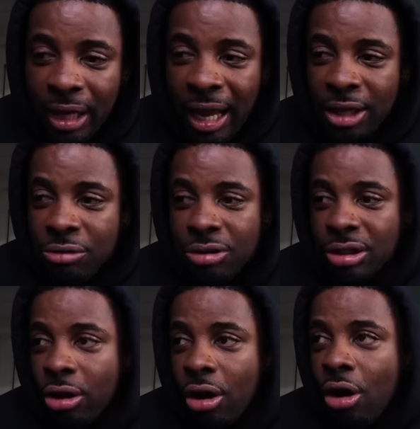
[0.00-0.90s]
And you
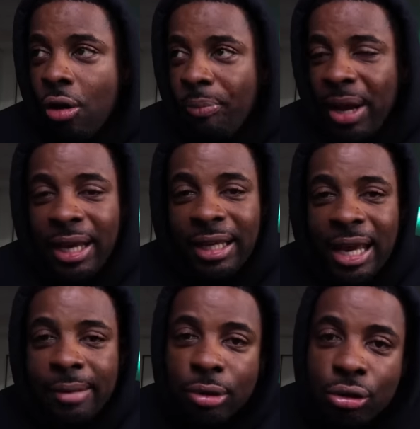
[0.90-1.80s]
just, oh,
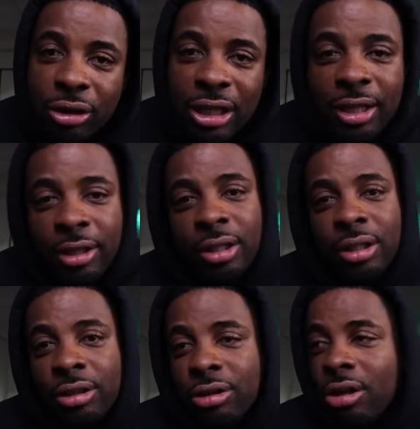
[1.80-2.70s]
pancake booty.
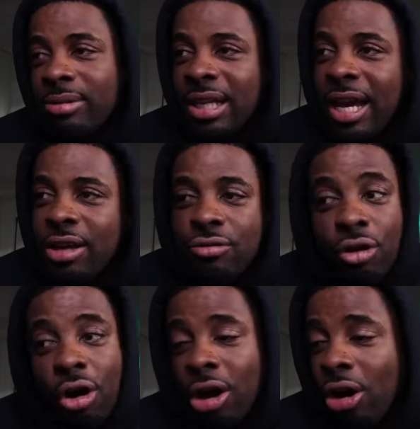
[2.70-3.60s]
You know what I'm saying? You
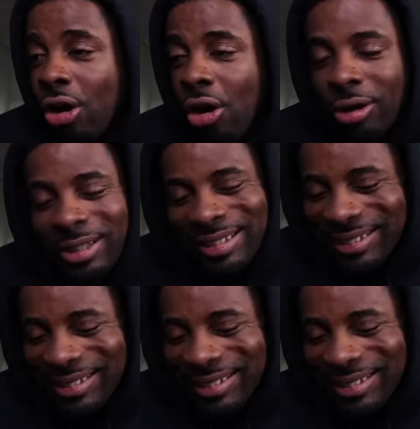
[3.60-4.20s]
call her all...